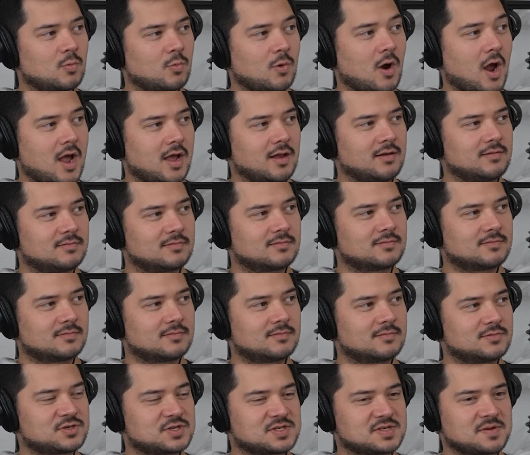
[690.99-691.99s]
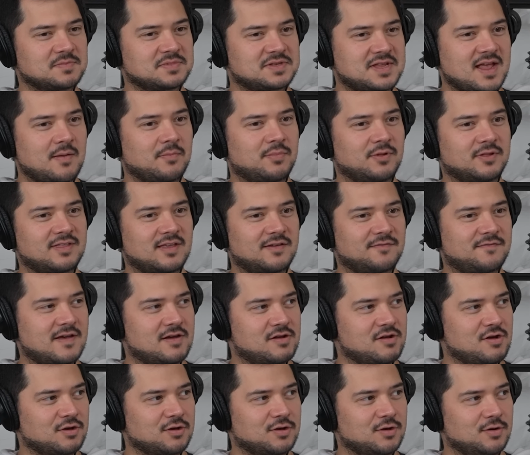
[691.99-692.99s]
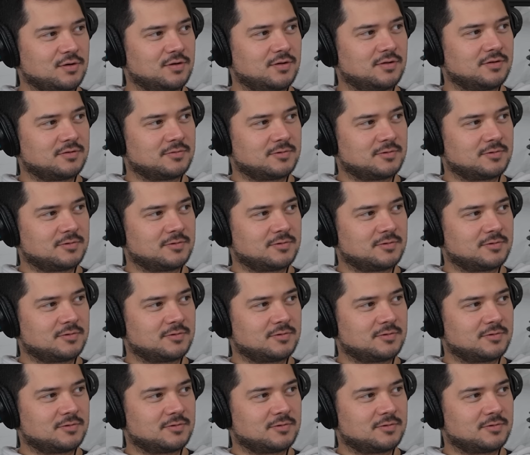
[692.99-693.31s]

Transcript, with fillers: that right. that happens. Some on, template on the they found on Google